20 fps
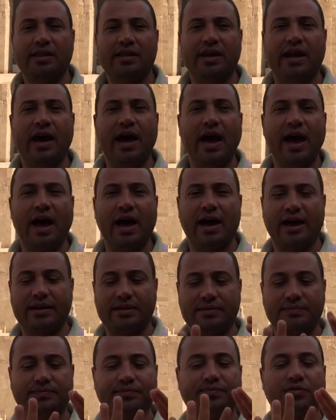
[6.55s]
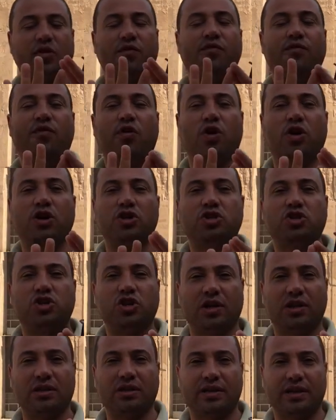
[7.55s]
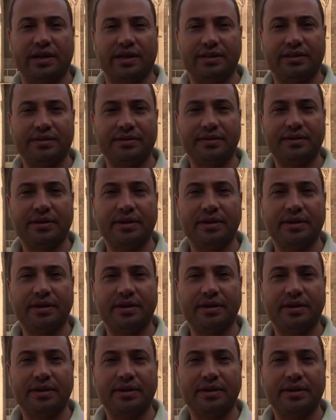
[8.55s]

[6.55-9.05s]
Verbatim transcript: They had four children.